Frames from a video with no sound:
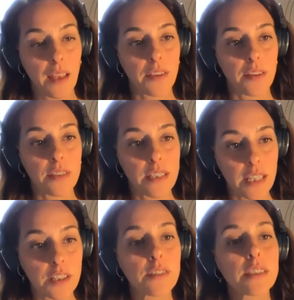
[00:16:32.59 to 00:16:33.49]
the
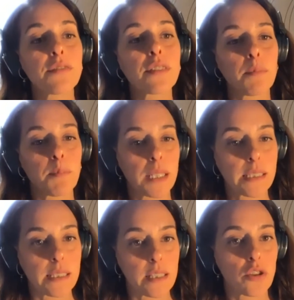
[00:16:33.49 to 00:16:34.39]
regenerative
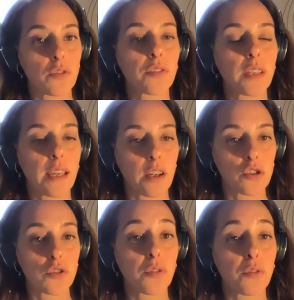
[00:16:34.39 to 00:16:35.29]
capacities of
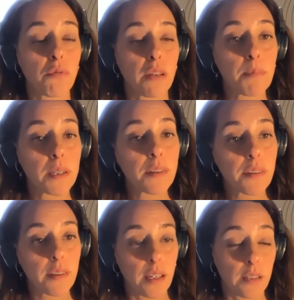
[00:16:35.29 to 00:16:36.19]
chaos for
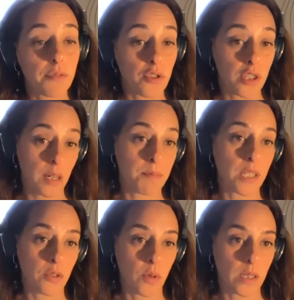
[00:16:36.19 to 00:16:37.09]
rebirth and for
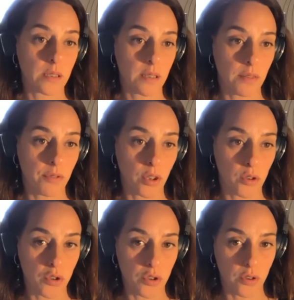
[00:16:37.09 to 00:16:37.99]
subsequent
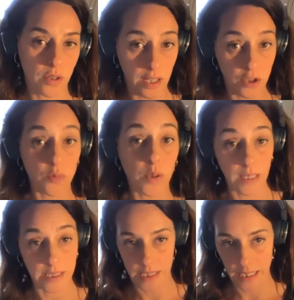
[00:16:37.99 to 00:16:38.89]
evolution, as we
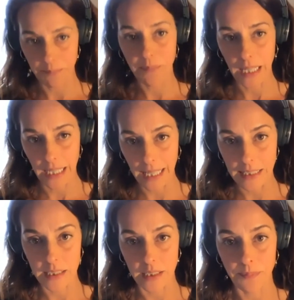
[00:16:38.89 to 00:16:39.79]
will see
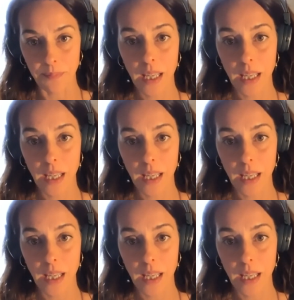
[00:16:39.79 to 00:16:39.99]
later.